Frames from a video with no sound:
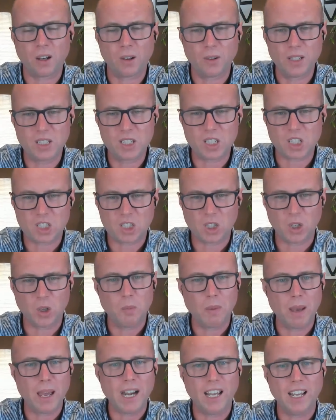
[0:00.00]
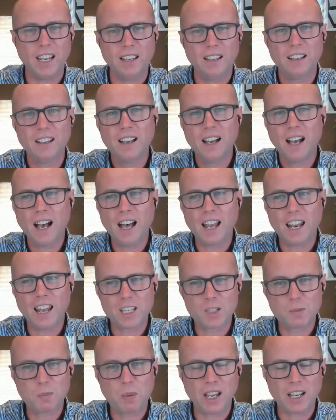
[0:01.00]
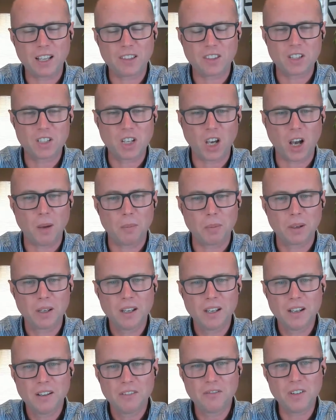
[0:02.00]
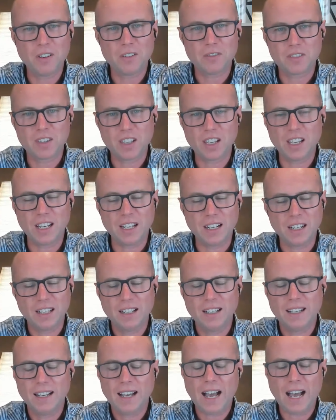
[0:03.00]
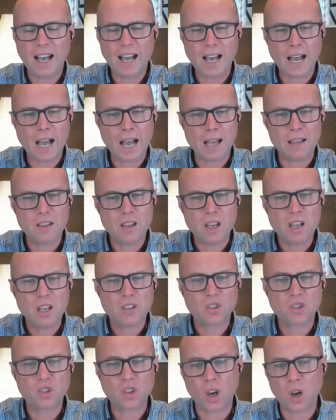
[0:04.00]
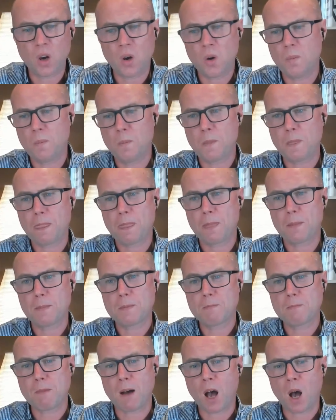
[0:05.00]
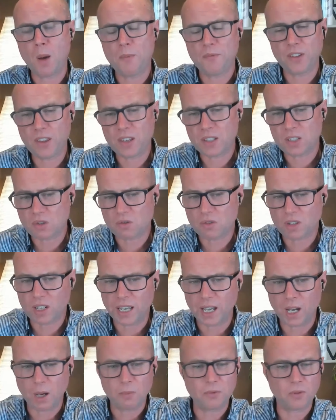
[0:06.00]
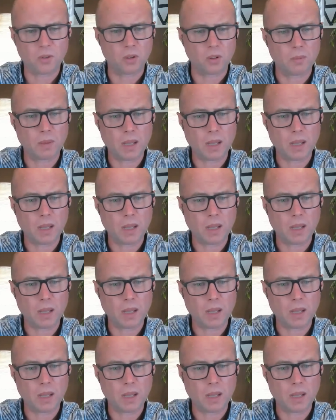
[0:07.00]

this is too many. Uh, let's pick the top 15. Uh, so hopefully this is really helpful.